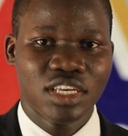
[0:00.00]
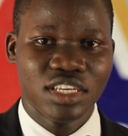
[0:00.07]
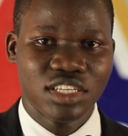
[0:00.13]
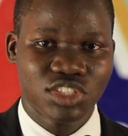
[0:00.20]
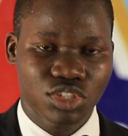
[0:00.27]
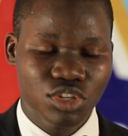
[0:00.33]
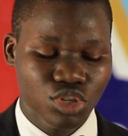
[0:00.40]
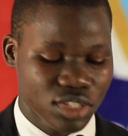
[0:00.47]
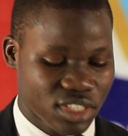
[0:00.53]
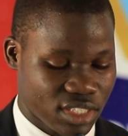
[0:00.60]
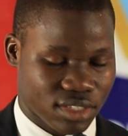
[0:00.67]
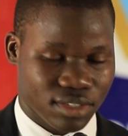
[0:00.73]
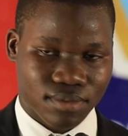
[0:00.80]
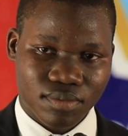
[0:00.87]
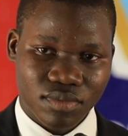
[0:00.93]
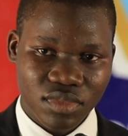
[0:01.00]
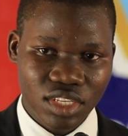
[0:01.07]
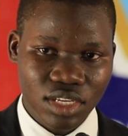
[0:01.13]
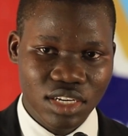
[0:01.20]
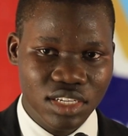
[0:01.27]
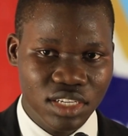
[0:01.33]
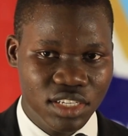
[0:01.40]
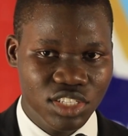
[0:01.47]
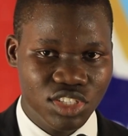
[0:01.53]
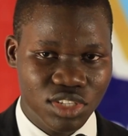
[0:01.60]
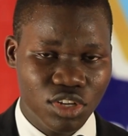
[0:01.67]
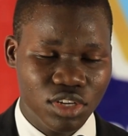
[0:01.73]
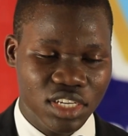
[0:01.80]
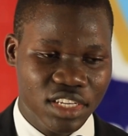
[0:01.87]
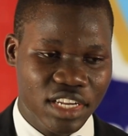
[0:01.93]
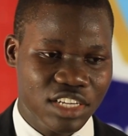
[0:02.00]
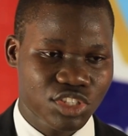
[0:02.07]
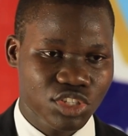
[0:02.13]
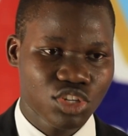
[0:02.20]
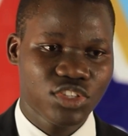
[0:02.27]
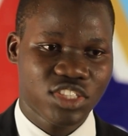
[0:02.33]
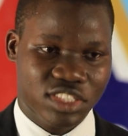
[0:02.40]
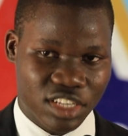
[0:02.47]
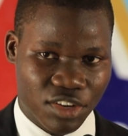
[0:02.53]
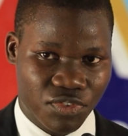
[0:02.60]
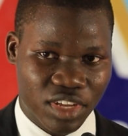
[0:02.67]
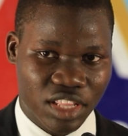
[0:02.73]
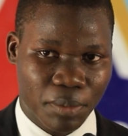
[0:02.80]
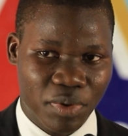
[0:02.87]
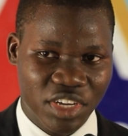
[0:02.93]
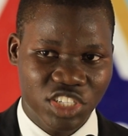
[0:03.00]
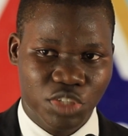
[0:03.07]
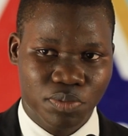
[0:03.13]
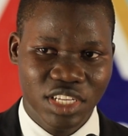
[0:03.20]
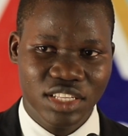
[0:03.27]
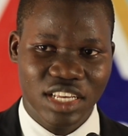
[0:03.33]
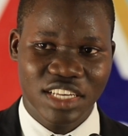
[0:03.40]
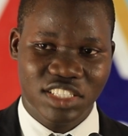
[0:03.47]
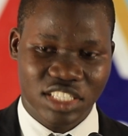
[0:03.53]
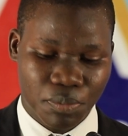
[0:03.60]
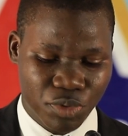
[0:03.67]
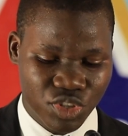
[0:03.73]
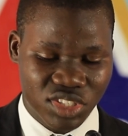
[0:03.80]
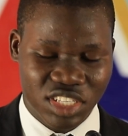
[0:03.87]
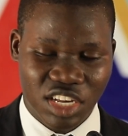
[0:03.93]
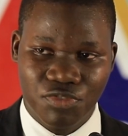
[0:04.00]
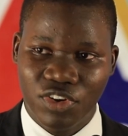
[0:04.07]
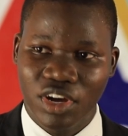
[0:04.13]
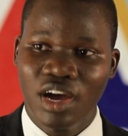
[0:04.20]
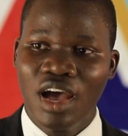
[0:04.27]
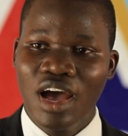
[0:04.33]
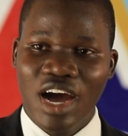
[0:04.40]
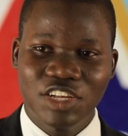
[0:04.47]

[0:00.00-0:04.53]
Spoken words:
he does not suffer the punishment that he's supposed to suffer.